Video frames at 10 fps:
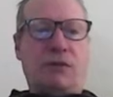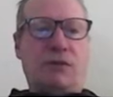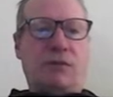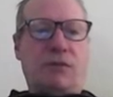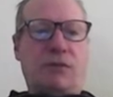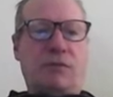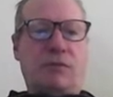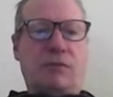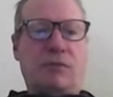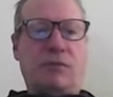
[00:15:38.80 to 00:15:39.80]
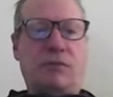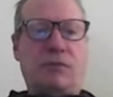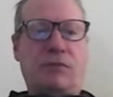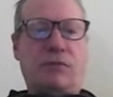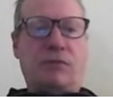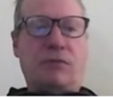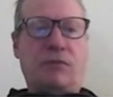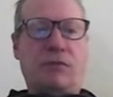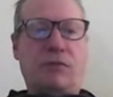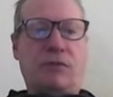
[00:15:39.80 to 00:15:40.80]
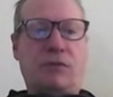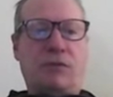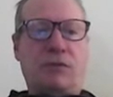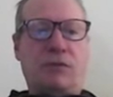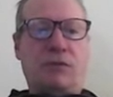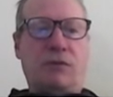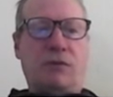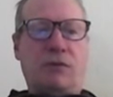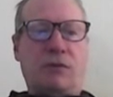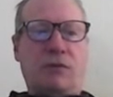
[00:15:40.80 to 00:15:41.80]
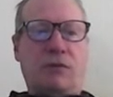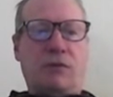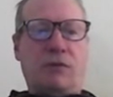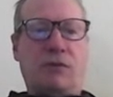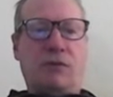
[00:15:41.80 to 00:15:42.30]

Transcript: This person isn't speaking.